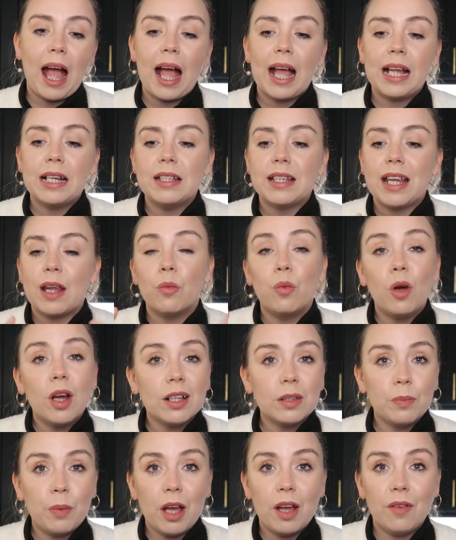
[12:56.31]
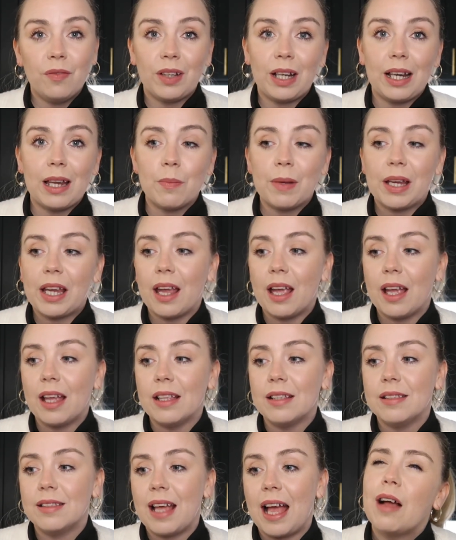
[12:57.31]
and it works perfectly
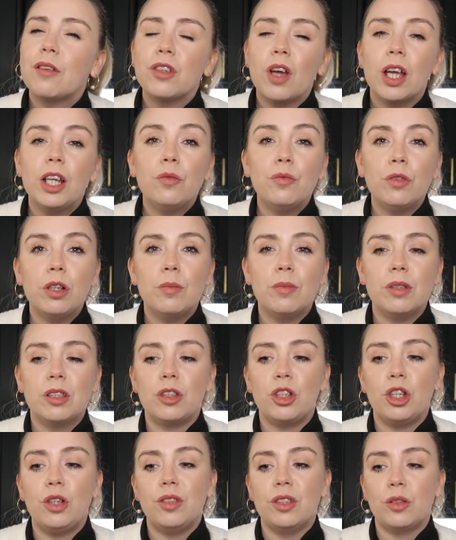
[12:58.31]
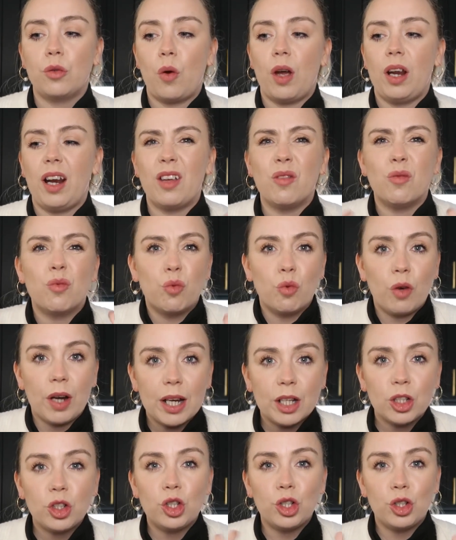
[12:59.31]
because our dining room uses quite like
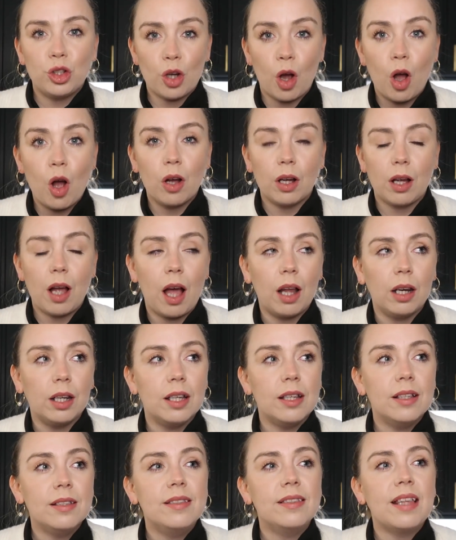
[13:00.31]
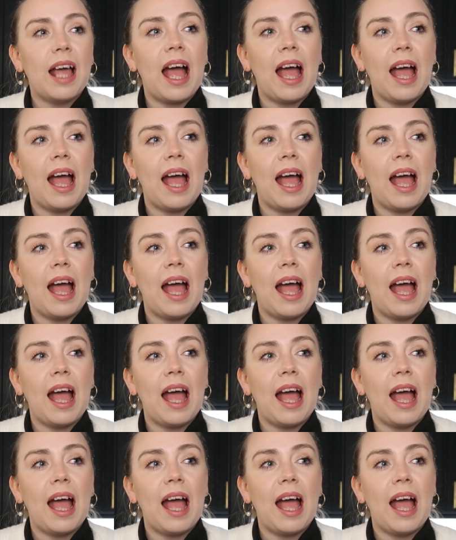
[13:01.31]
rich, dark colors,